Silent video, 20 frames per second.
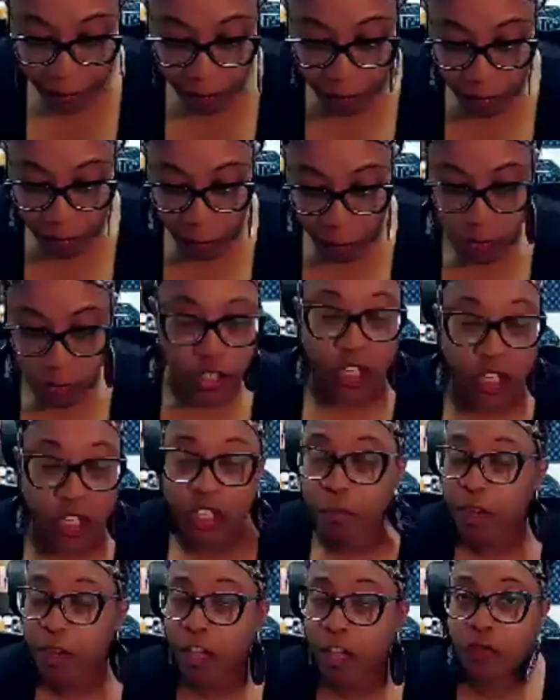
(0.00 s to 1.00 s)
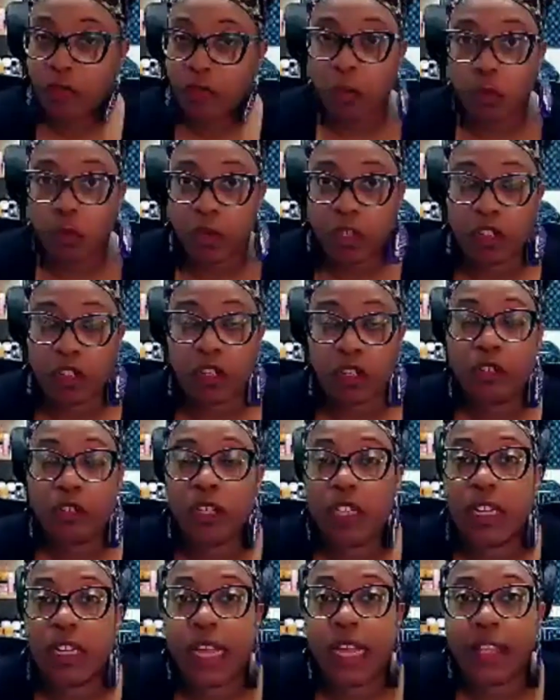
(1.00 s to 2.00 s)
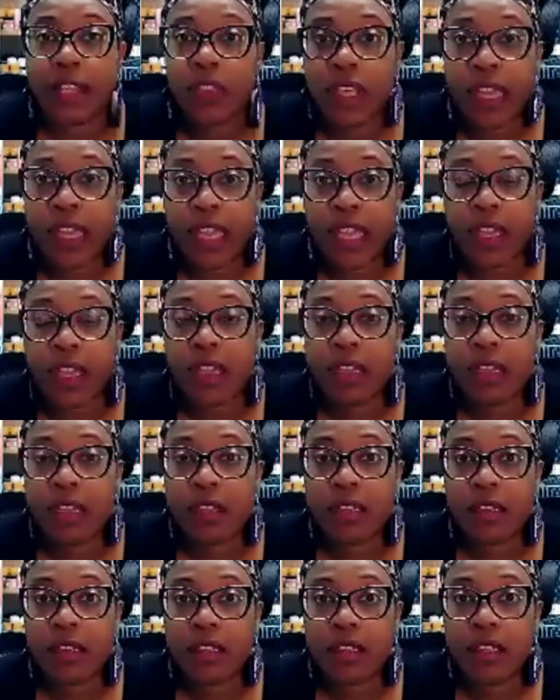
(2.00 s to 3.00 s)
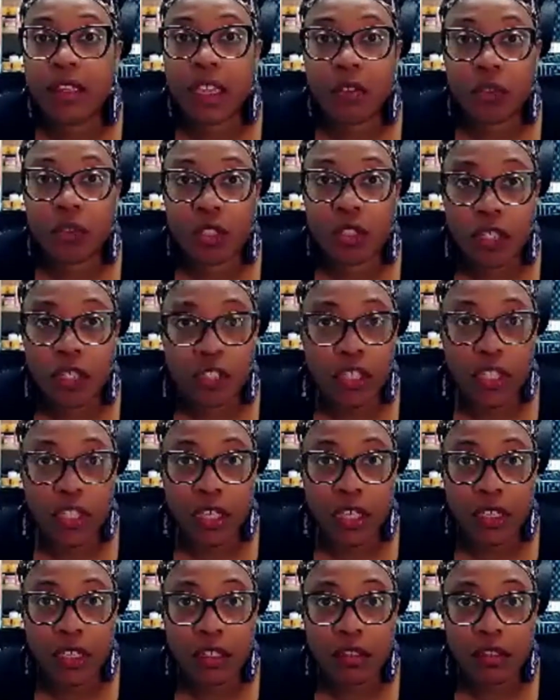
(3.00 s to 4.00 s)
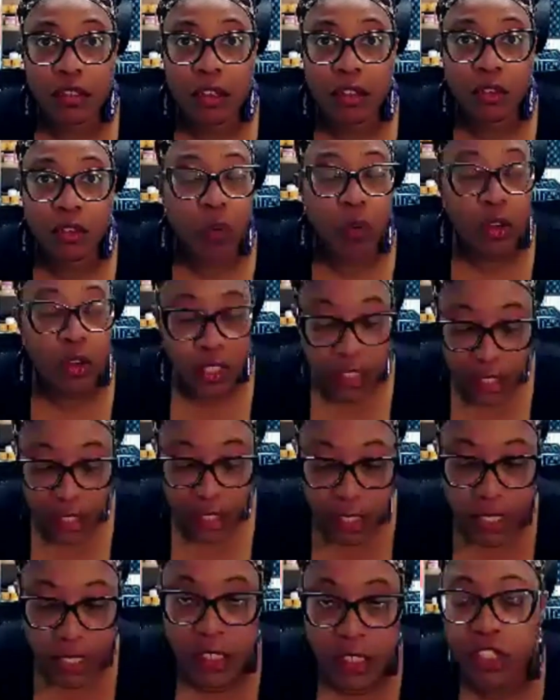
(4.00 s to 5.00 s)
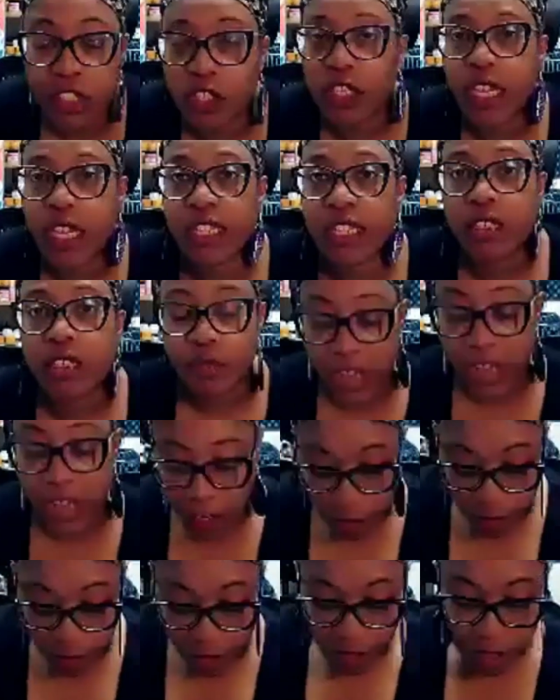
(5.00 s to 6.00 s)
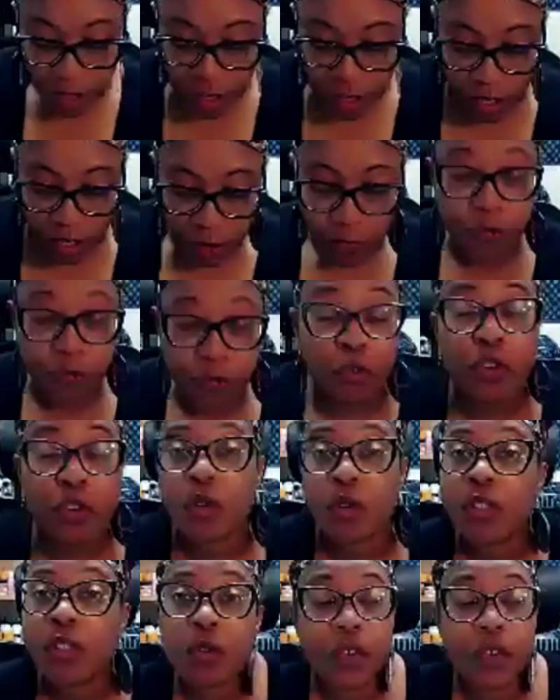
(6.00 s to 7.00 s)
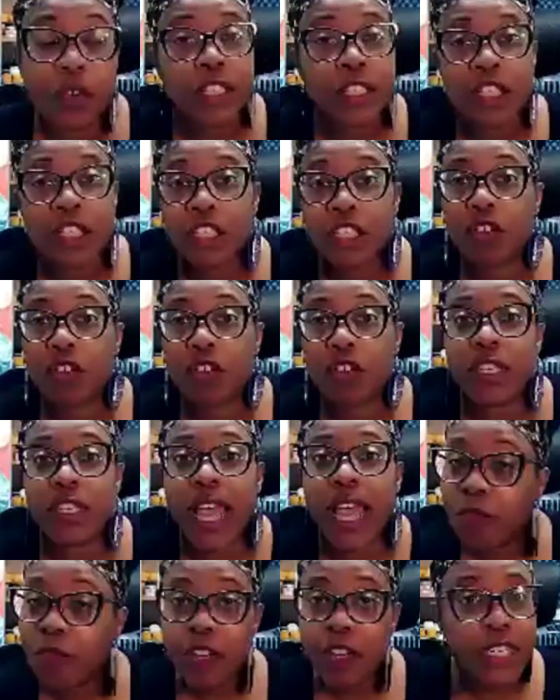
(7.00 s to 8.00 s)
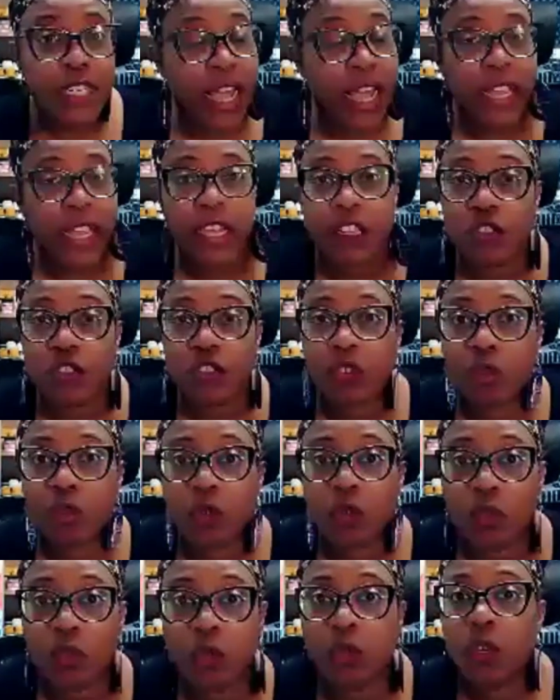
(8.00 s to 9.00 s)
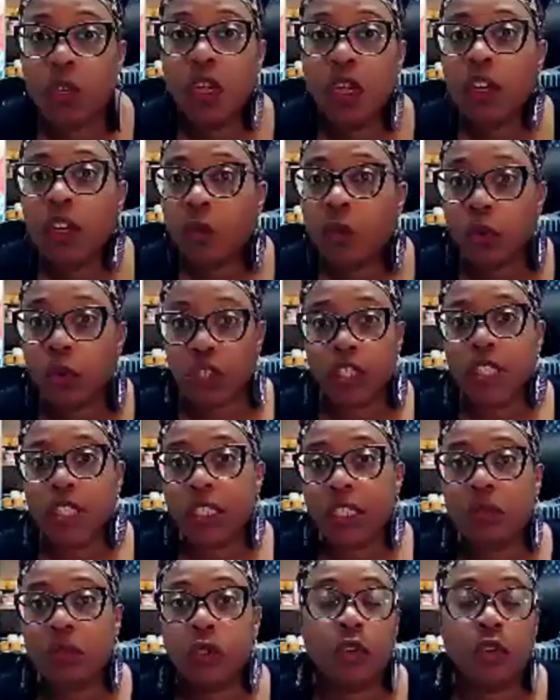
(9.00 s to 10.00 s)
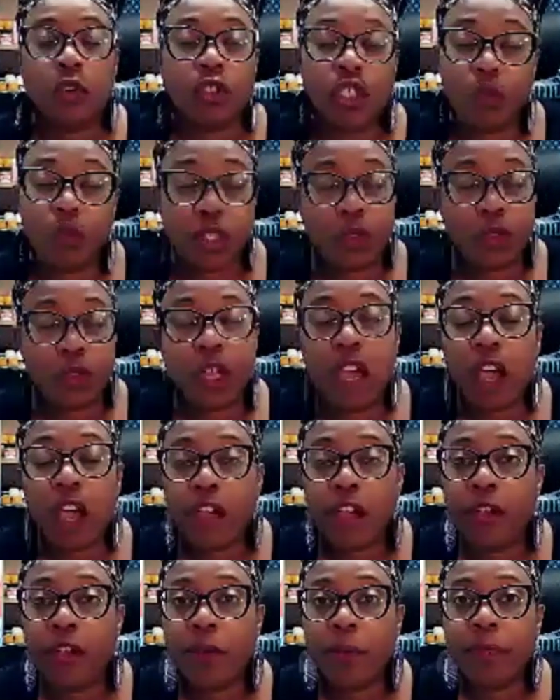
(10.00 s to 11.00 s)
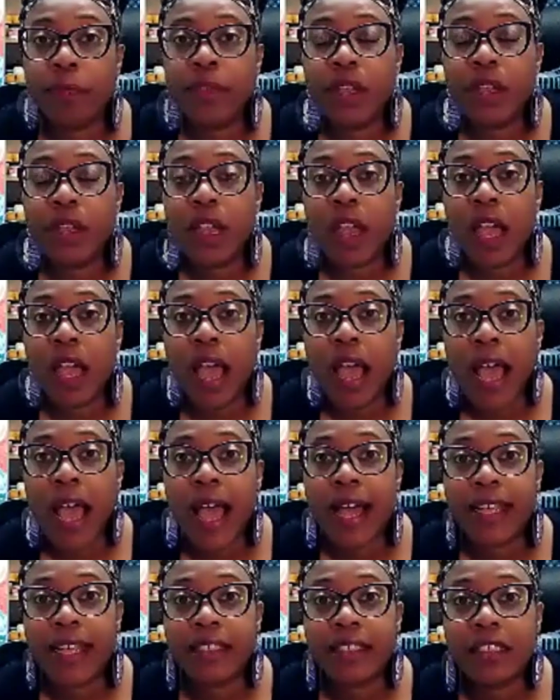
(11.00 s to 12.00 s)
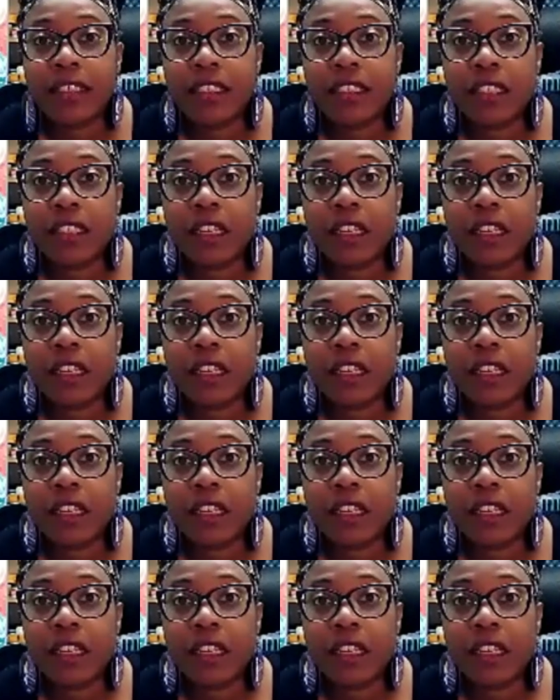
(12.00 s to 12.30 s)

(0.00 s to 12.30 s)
we turned them over. We started looking at the skills that and qualities that she has developed through doing the things that she does every day in school, what she was doing at home, and